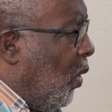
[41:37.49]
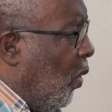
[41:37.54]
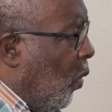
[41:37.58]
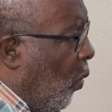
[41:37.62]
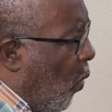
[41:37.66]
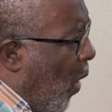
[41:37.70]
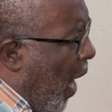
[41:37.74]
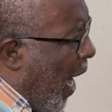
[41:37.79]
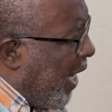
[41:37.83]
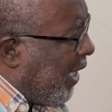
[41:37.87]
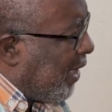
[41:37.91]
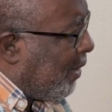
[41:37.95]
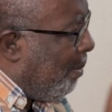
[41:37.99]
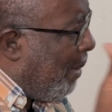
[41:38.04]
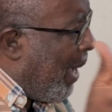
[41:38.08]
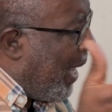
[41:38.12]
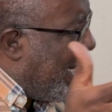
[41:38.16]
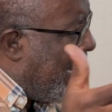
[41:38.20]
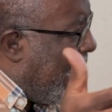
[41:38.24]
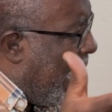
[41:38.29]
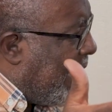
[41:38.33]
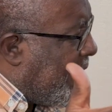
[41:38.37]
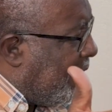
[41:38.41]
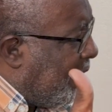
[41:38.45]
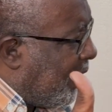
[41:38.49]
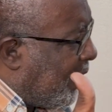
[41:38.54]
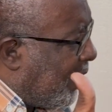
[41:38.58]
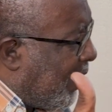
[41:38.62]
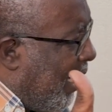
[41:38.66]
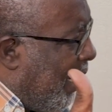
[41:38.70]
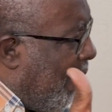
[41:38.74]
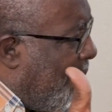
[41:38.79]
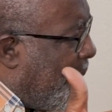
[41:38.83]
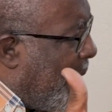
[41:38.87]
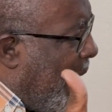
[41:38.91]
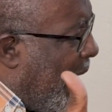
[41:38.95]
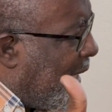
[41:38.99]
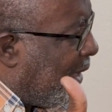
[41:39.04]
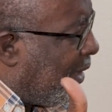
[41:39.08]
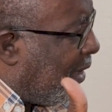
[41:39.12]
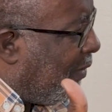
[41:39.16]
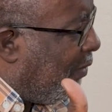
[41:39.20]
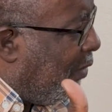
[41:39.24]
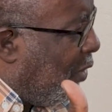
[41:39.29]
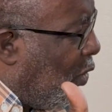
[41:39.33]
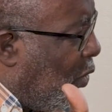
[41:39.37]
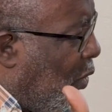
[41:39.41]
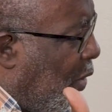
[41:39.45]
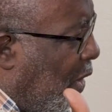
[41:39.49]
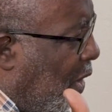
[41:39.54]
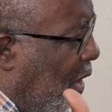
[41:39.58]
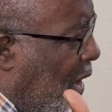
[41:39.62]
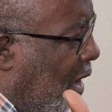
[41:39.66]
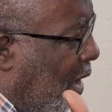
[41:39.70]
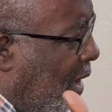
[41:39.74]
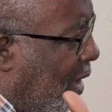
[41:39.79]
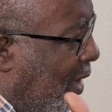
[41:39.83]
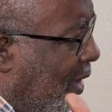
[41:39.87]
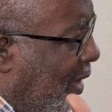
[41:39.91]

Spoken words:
why is Manhattan still a part of New York